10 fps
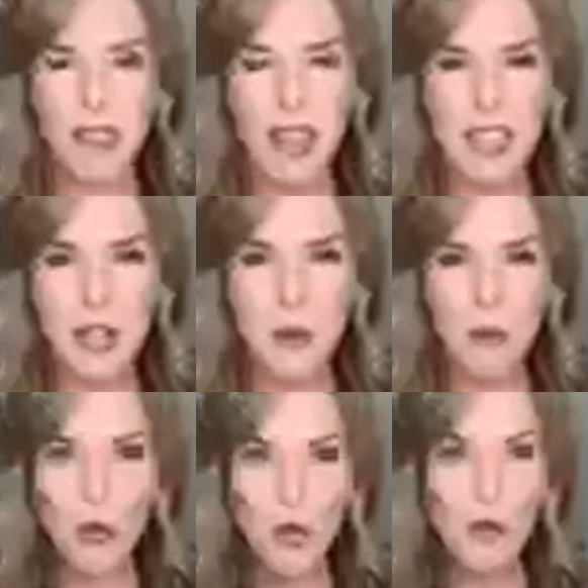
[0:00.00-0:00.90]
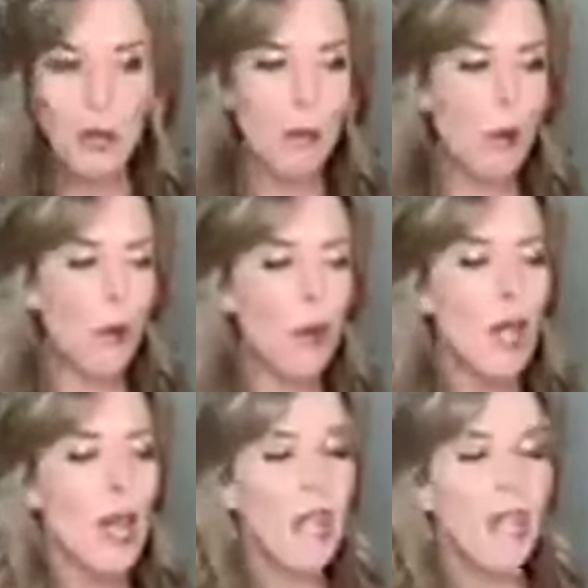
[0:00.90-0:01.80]
and he would put them in a bowl
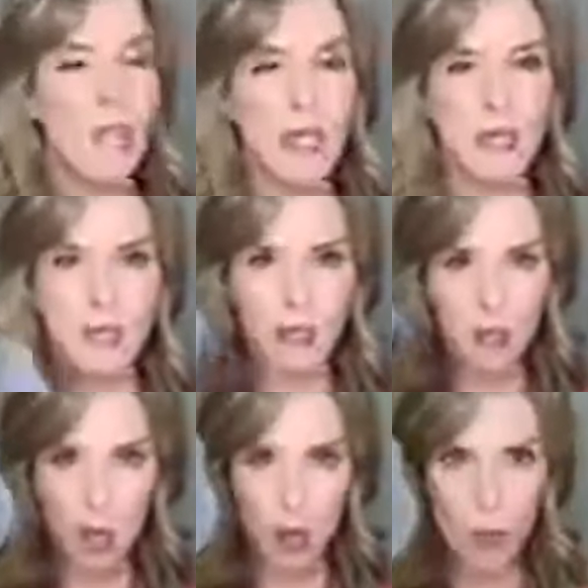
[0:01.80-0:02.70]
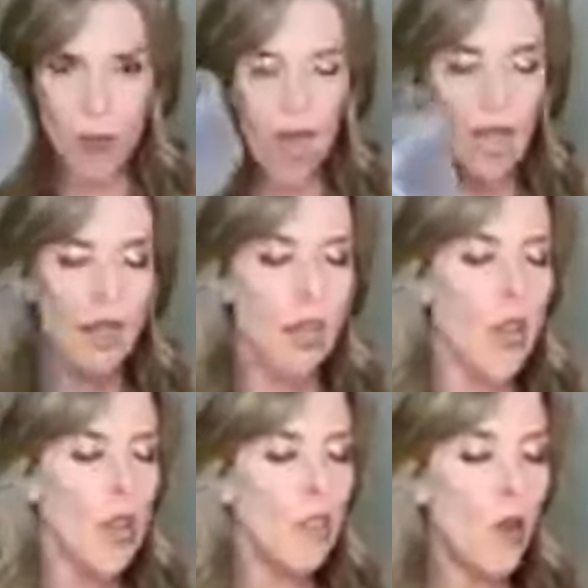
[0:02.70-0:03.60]
like so and
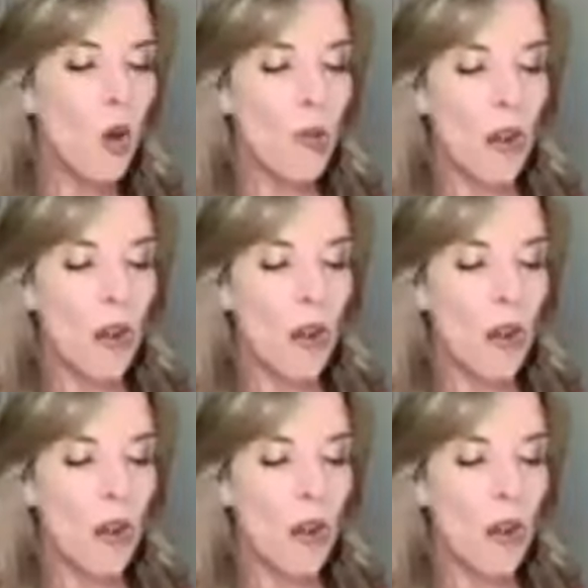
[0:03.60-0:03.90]
the whole